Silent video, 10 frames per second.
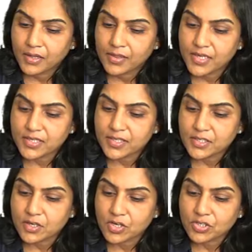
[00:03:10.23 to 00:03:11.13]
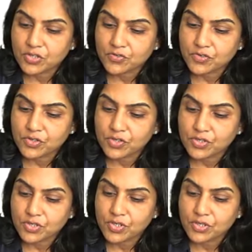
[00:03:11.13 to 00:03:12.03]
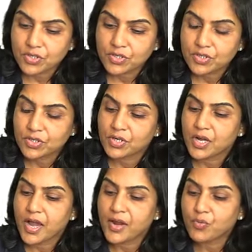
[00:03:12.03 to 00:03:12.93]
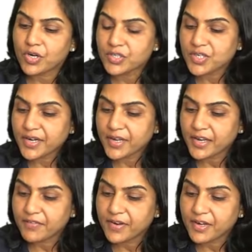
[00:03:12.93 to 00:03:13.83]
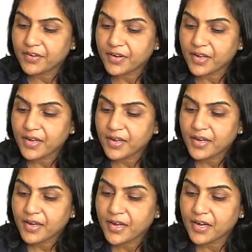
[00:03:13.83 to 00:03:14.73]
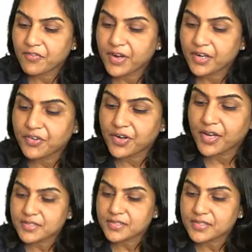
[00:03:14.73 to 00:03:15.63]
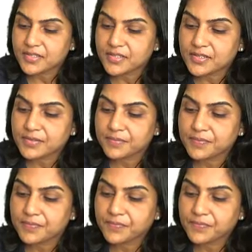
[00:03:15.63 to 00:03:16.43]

This is cost of goods sold. And what is our inventory? Inventory is,